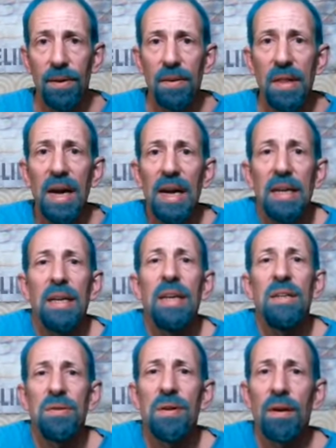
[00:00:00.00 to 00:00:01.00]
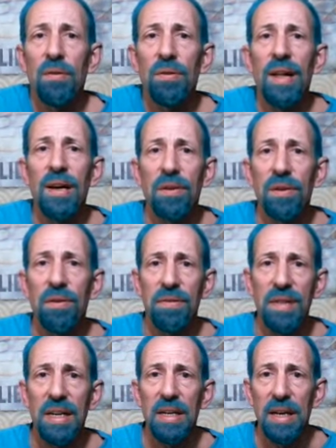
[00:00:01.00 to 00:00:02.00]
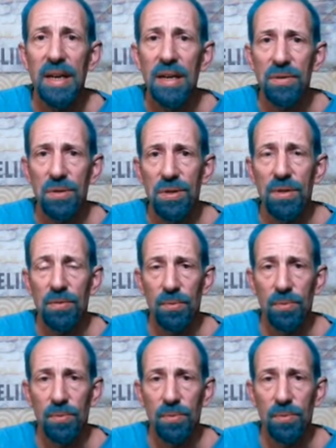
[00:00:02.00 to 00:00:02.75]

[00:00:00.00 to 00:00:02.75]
That is no longer the issue.